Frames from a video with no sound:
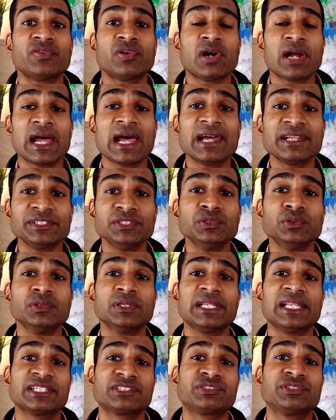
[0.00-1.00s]
For our annual
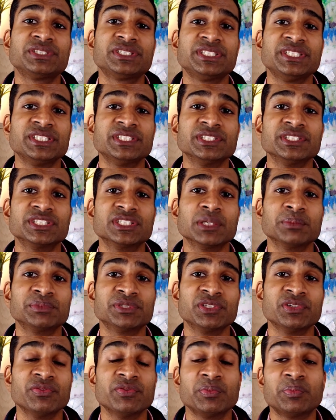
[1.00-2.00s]
electricity
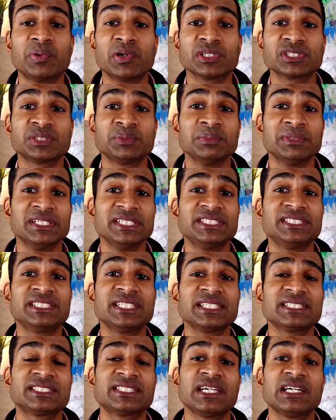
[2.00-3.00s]
consumption of approximately
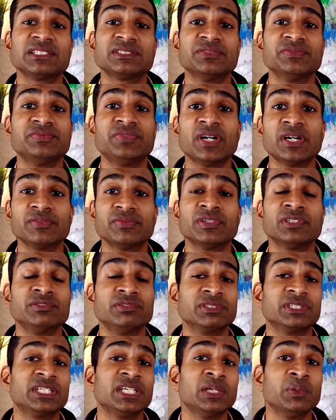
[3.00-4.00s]

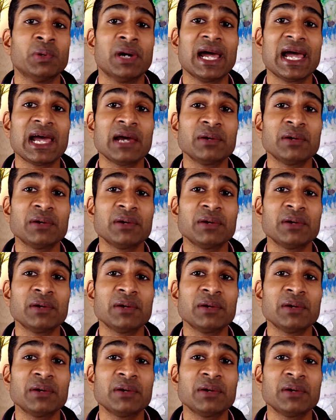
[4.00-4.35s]
6,500 kilowatt